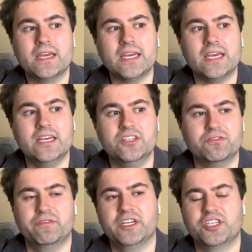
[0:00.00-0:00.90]
his
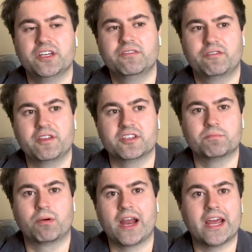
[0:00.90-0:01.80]
vision for this
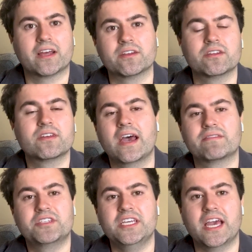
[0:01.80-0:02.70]
brand,
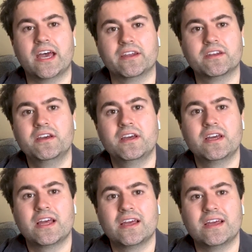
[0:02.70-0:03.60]
FTN,
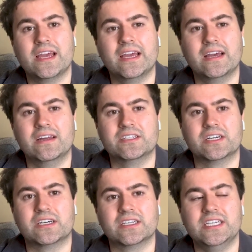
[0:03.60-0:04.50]

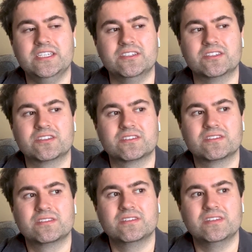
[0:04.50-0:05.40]
and he's
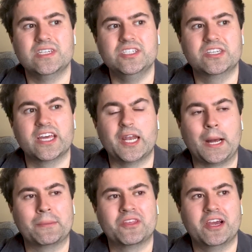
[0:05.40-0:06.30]
getting
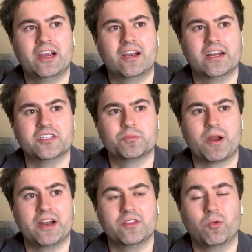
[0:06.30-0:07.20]
out there and
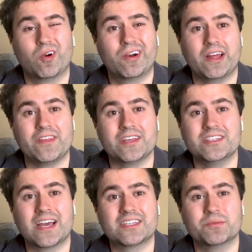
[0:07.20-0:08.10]
spreading the word. I think he's
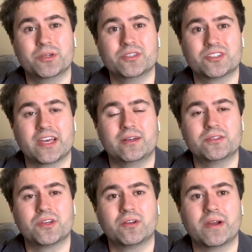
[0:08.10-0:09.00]
got some good
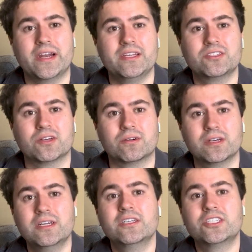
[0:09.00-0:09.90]
sales already, so
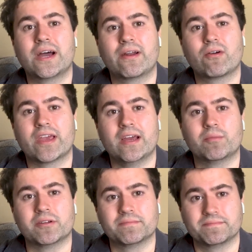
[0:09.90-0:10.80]
shout out
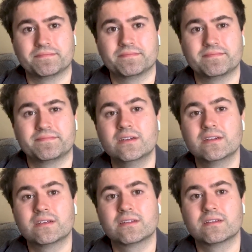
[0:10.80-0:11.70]
Cameron.
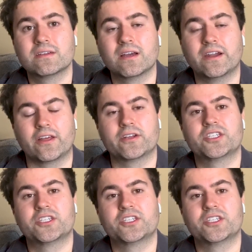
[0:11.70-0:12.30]
Another